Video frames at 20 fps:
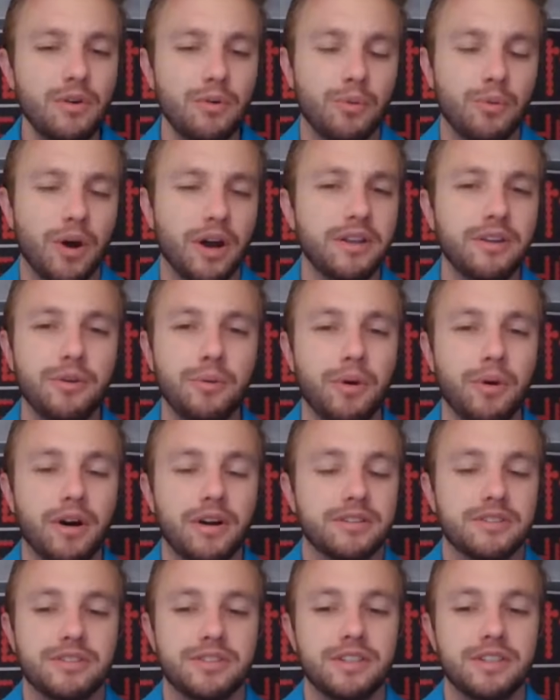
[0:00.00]
why do you
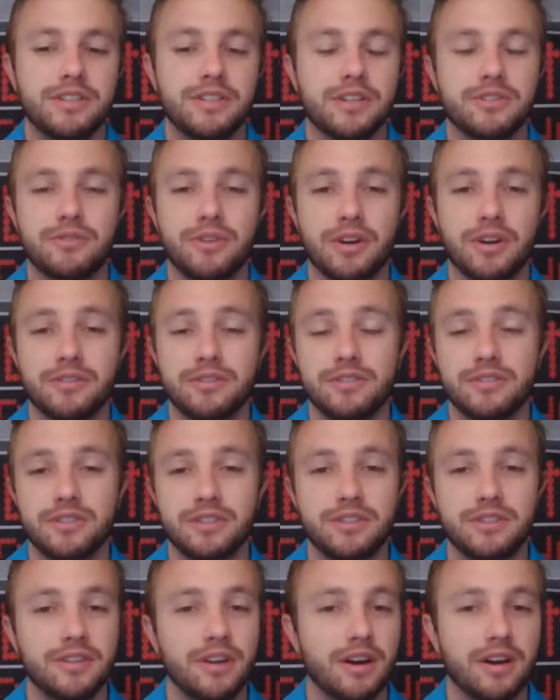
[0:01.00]
want CJ Stroud
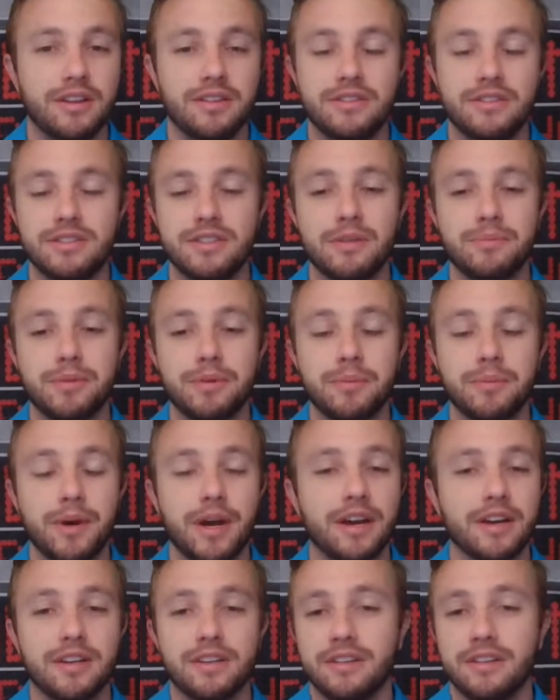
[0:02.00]
uh, stepping
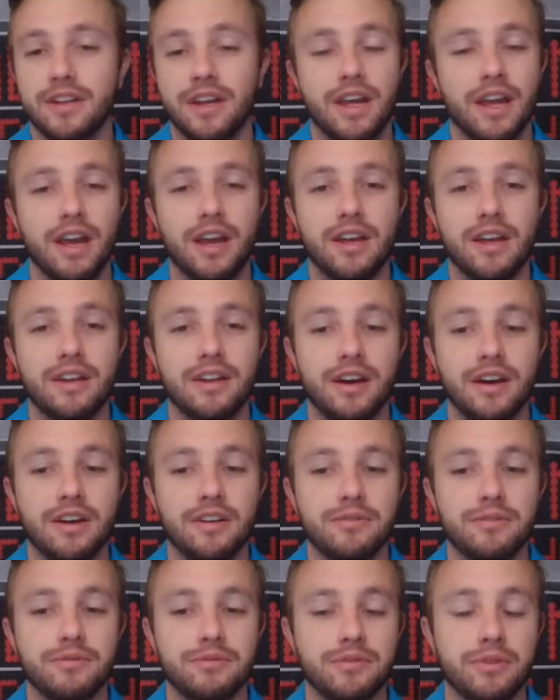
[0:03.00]
back and and
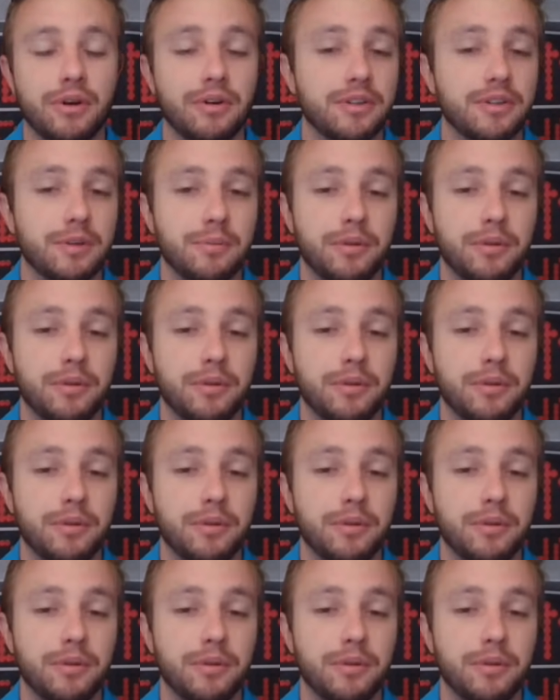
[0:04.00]
uh, throwing the